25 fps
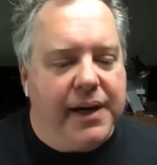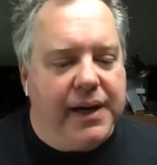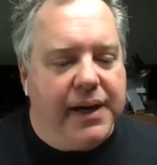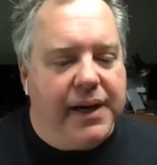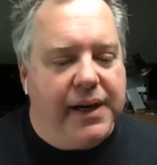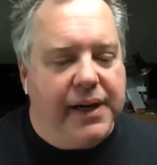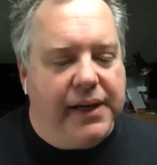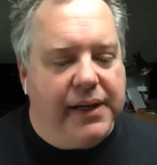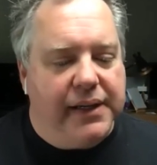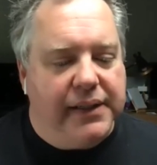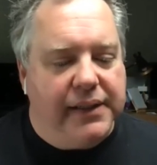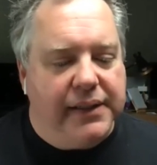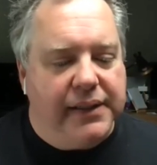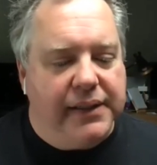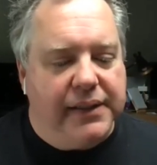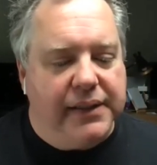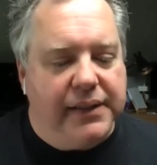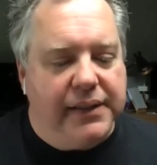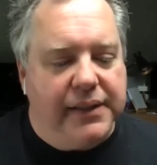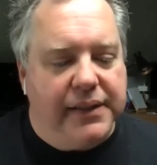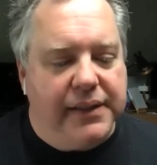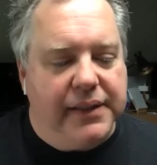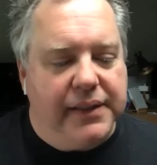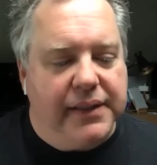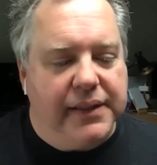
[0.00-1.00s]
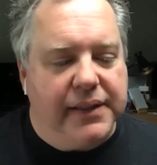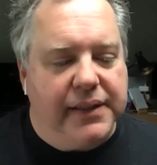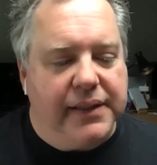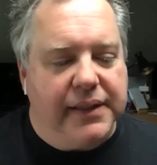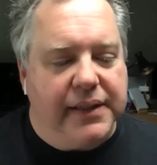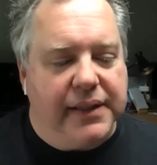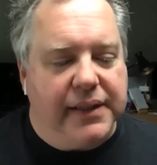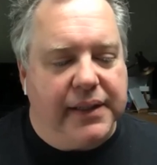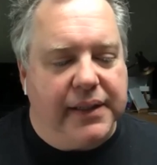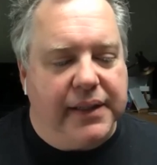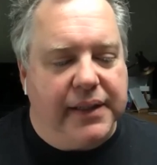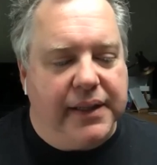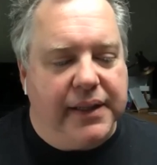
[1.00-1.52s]
uh,
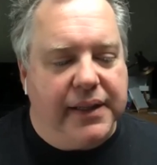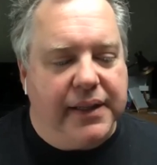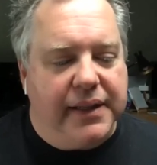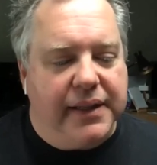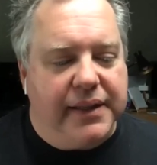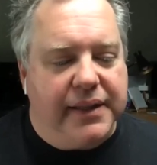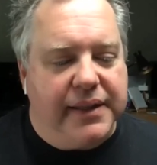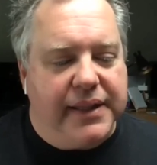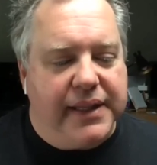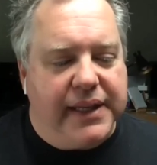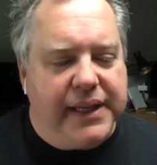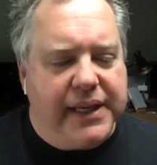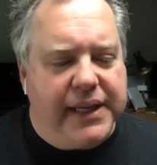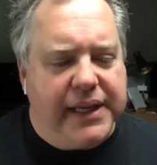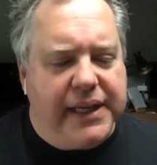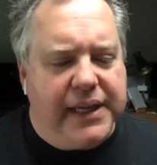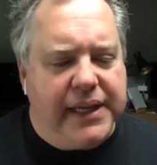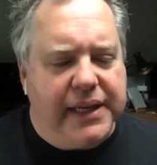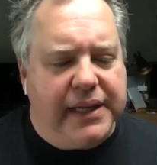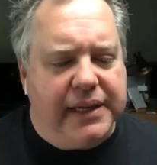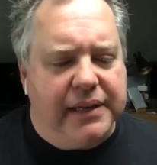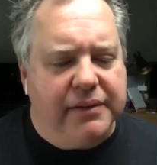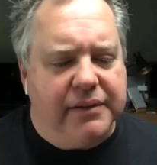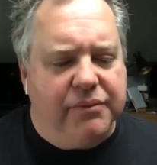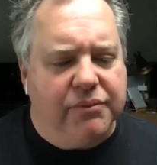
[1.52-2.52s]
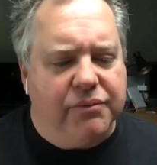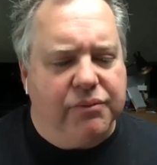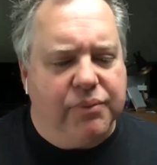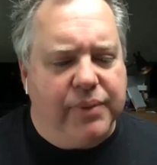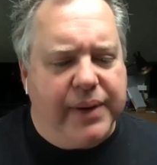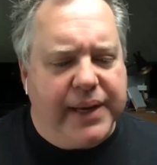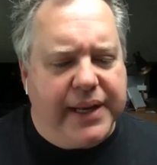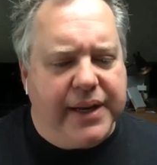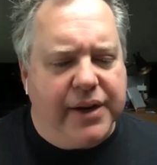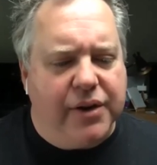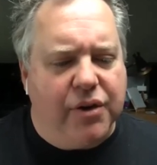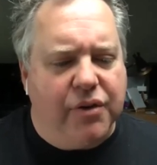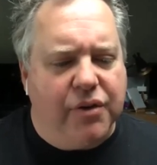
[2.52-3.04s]
uh, the we
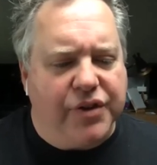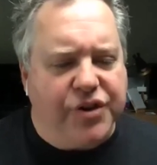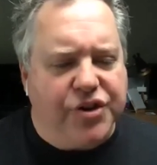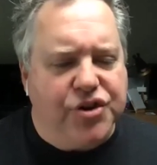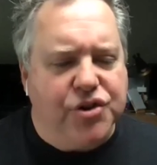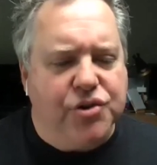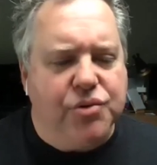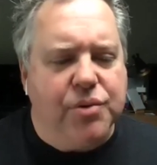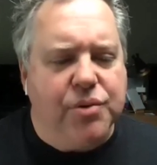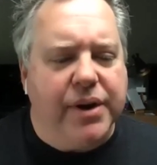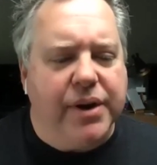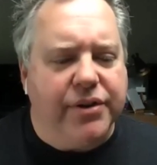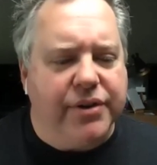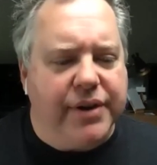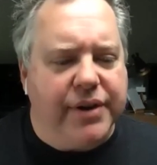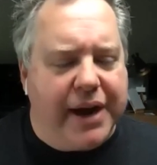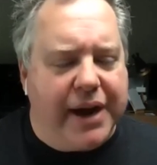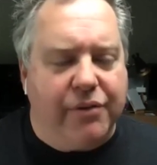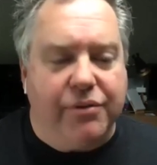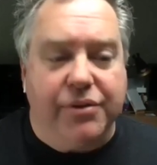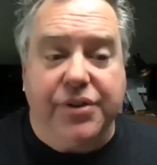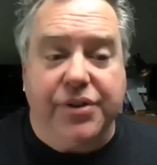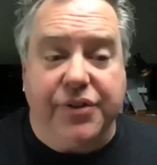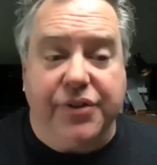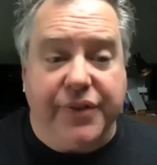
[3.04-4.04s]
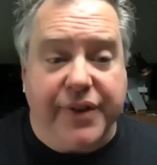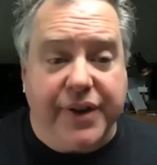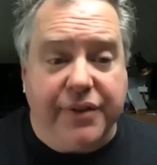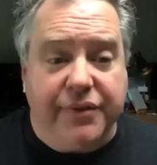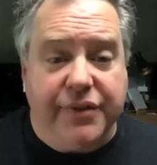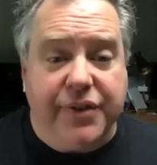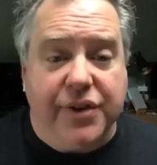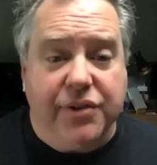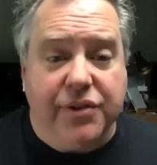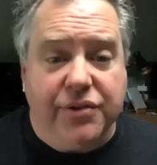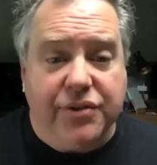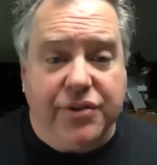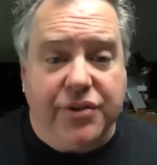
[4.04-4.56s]
did over two hundred hours of
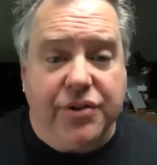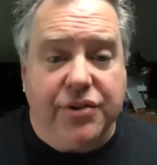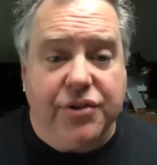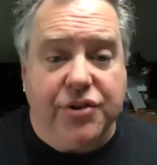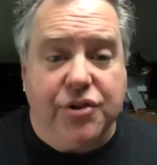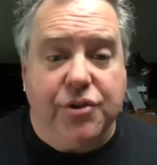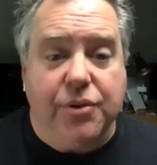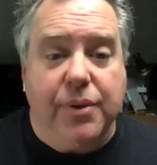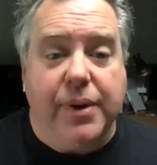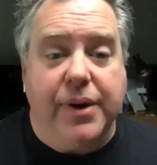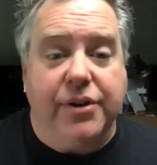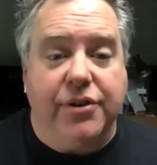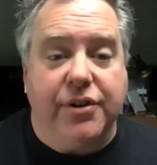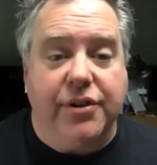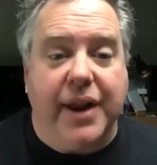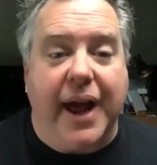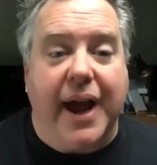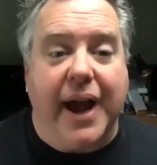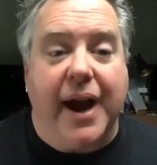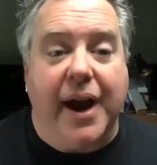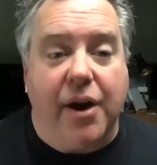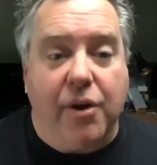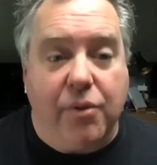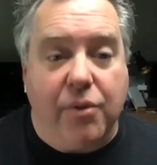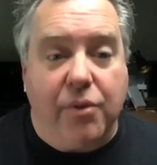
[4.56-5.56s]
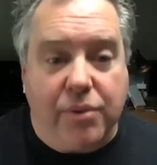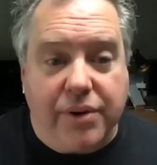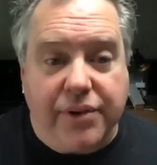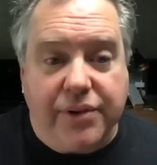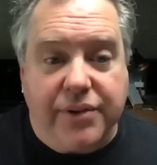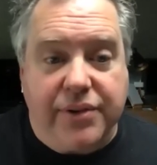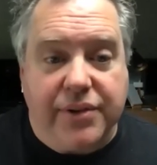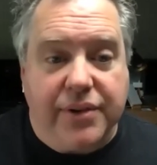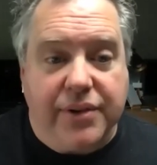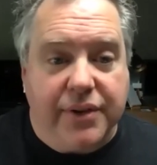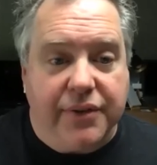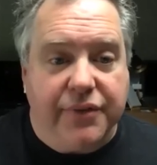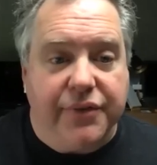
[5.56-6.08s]
interviews, two hundred hours
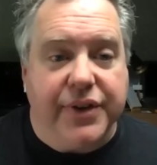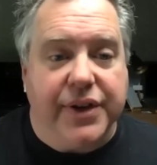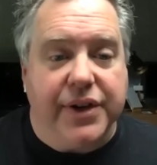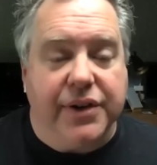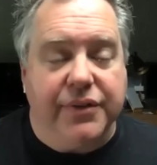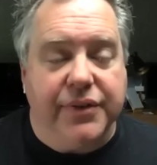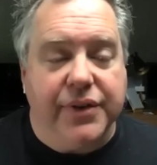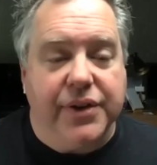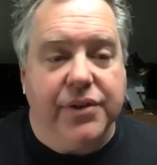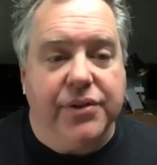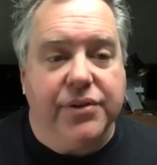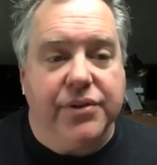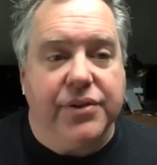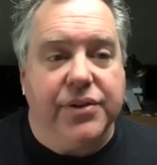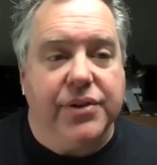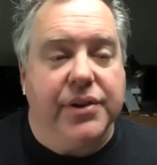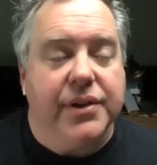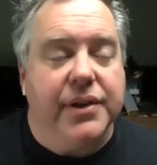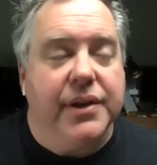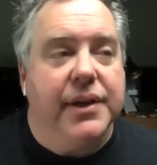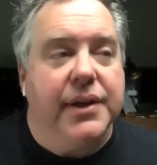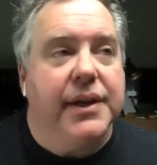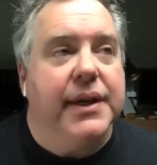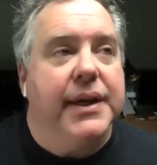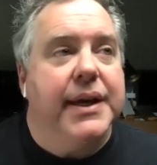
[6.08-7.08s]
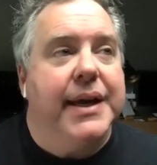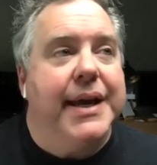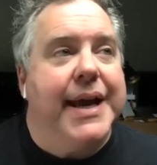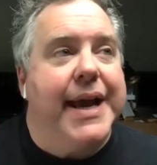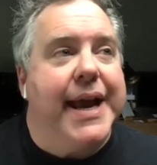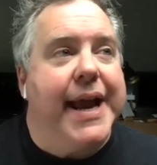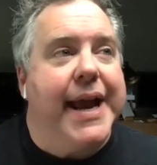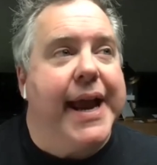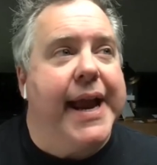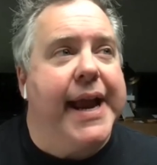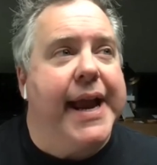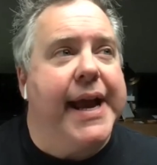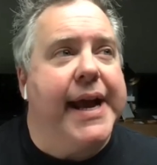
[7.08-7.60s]
of interviews,
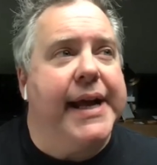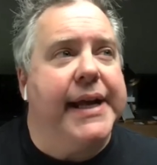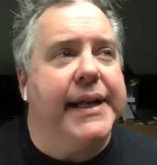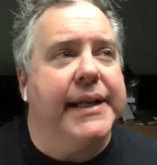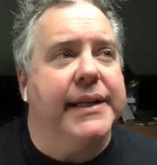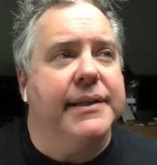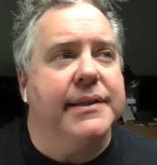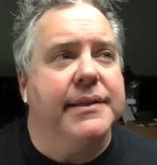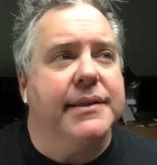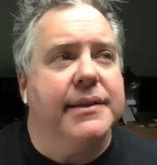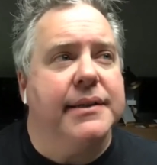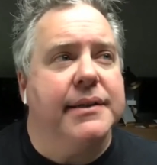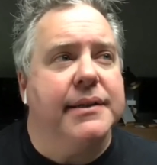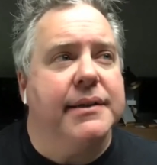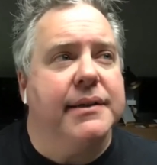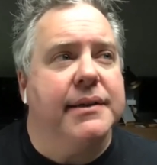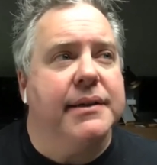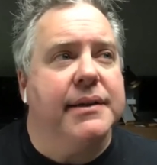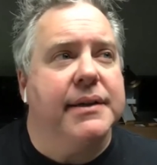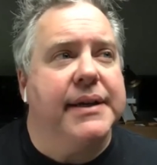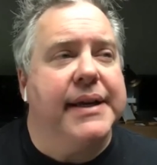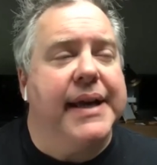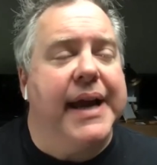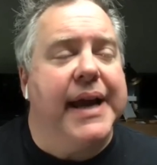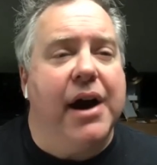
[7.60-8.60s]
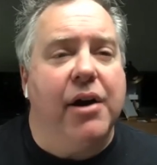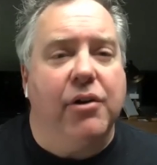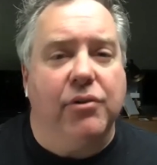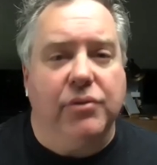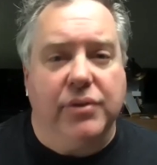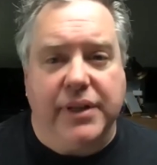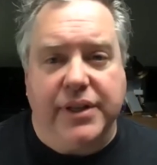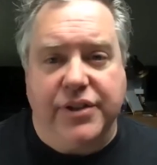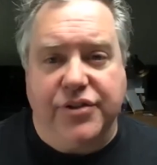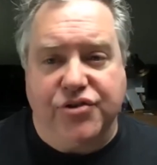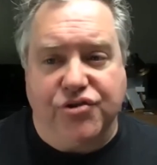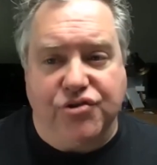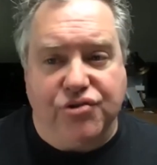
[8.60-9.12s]
and
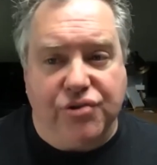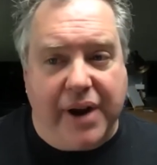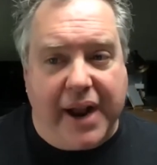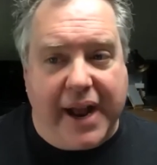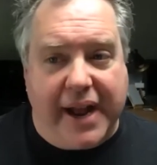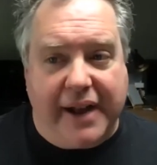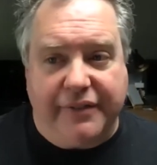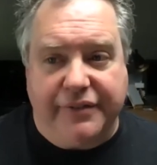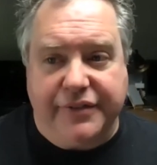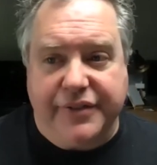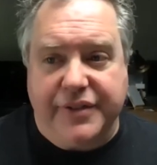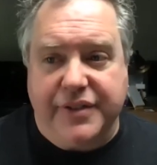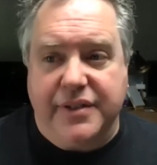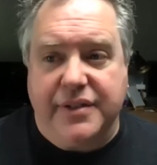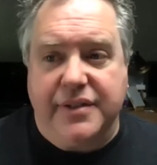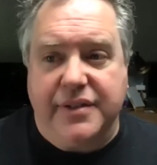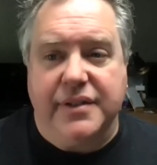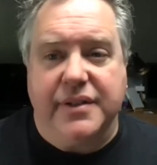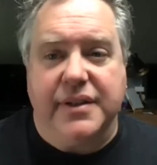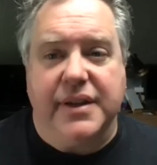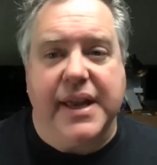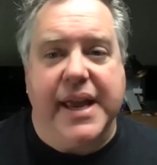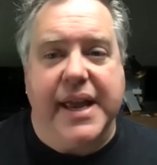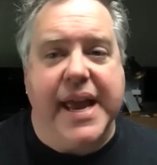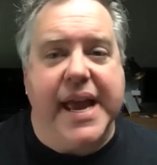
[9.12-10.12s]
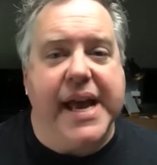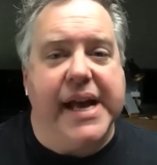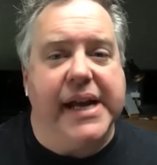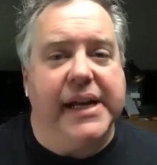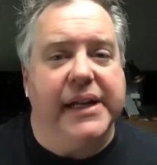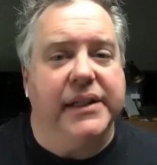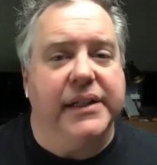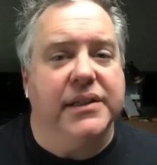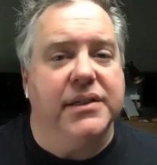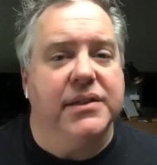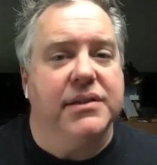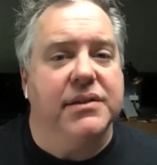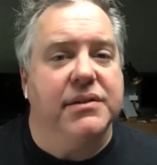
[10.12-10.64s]
countless drafts
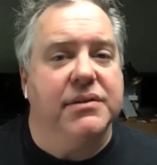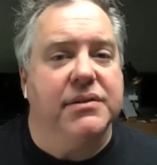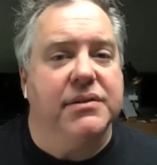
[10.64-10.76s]
and.